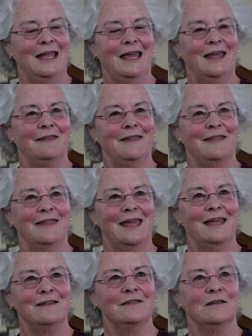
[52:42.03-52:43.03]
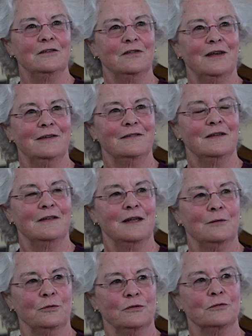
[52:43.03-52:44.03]
And they suggested
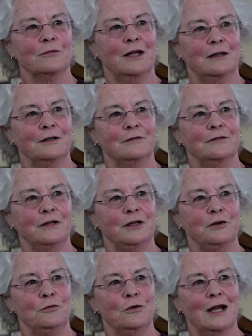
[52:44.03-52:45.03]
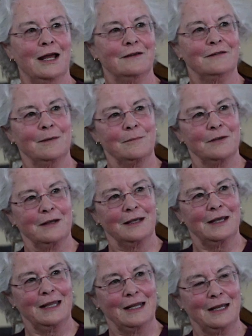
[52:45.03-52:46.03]
that it was a relatively new concept that
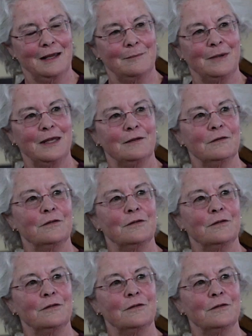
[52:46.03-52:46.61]
had kind of come in